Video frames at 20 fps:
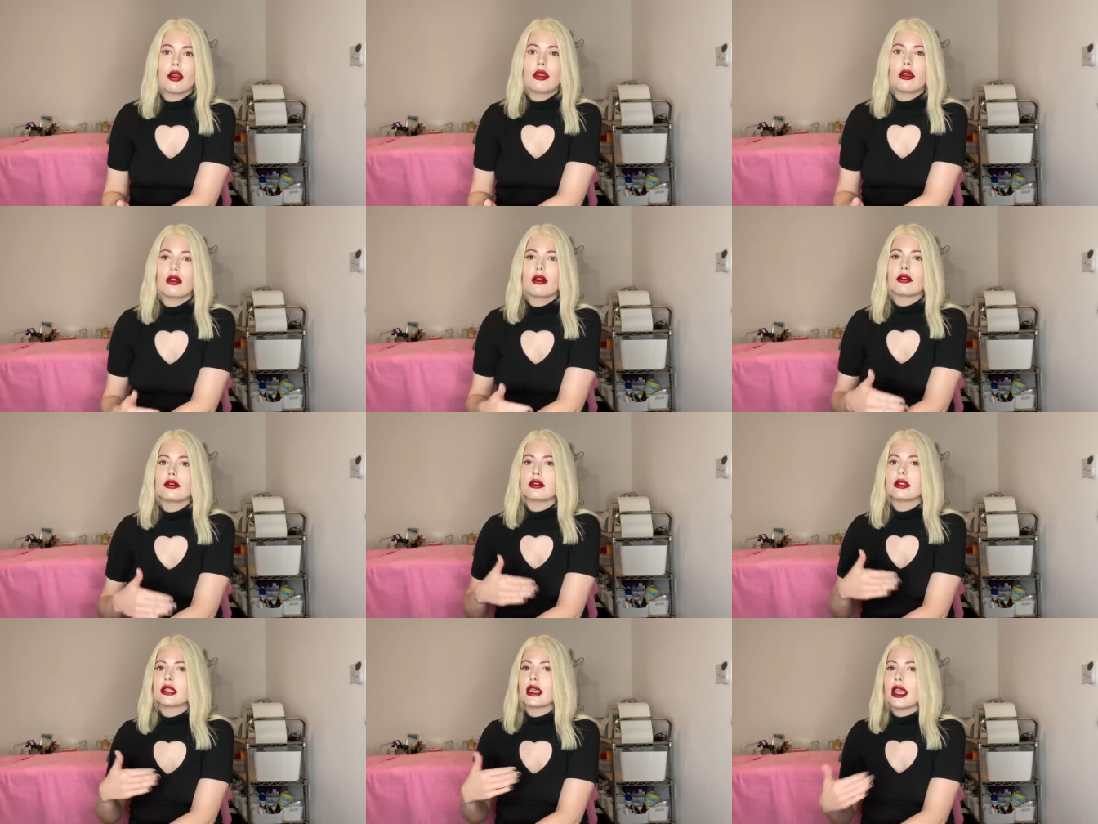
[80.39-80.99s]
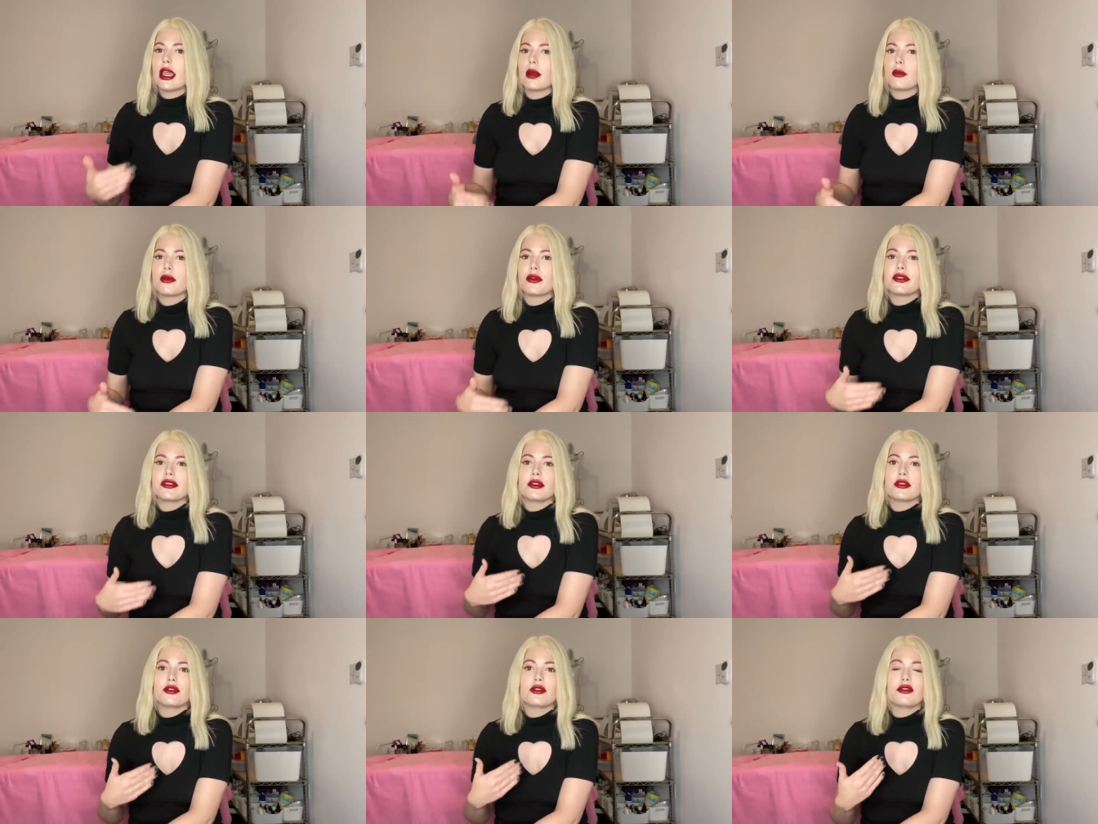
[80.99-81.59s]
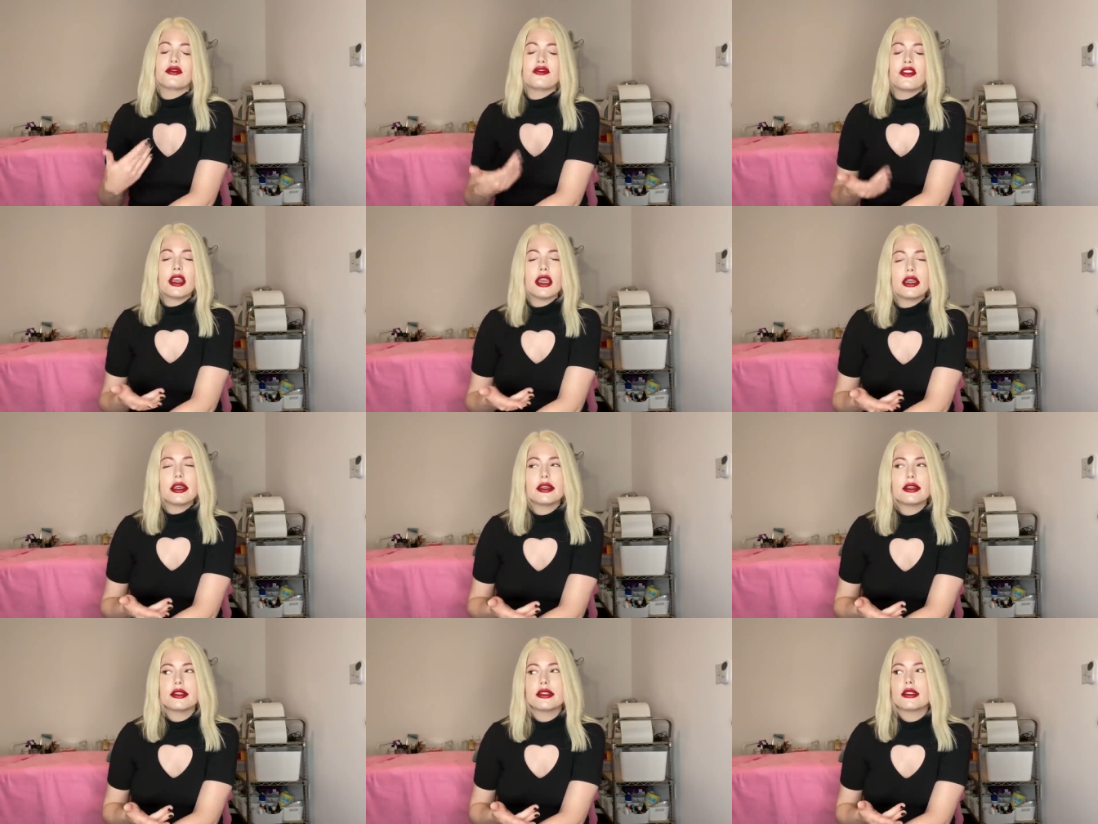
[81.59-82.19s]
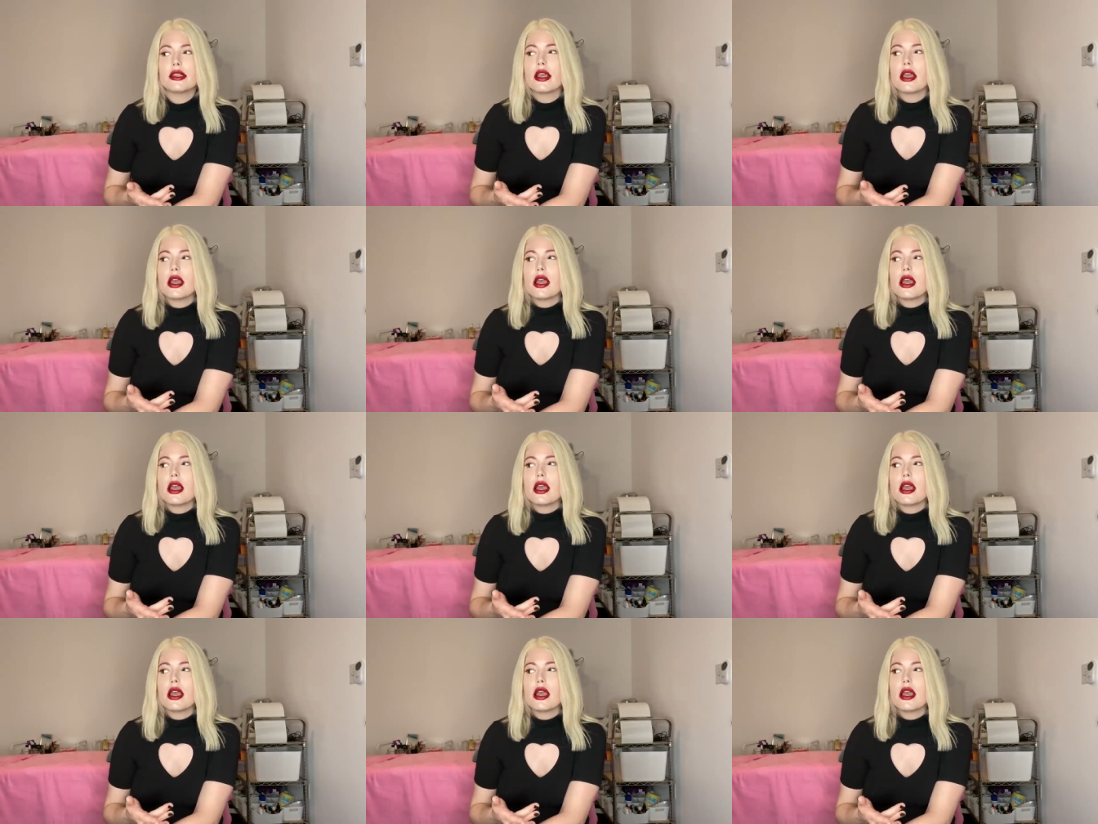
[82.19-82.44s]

There's cameras in your face.